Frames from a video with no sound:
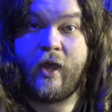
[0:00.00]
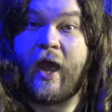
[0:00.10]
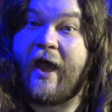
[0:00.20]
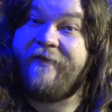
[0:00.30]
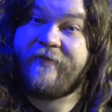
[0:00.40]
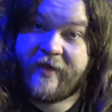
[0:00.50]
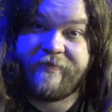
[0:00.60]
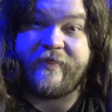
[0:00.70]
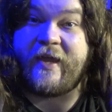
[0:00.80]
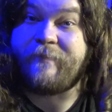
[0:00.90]
And
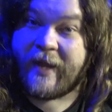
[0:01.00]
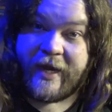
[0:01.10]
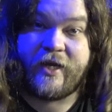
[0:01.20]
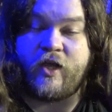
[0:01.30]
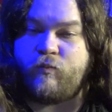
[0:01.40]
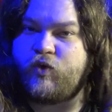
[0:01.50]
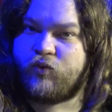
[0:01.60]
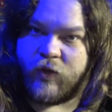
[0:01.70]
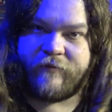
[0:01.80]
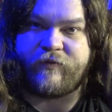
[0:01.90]
then they paid him to
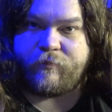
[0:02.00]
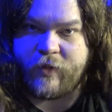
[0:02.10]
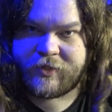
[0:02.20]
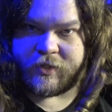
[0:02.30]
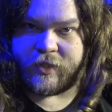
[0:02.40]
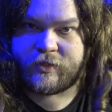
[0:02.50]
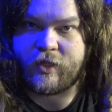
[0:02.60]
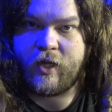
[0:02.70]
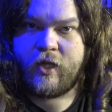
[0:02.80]
run for president.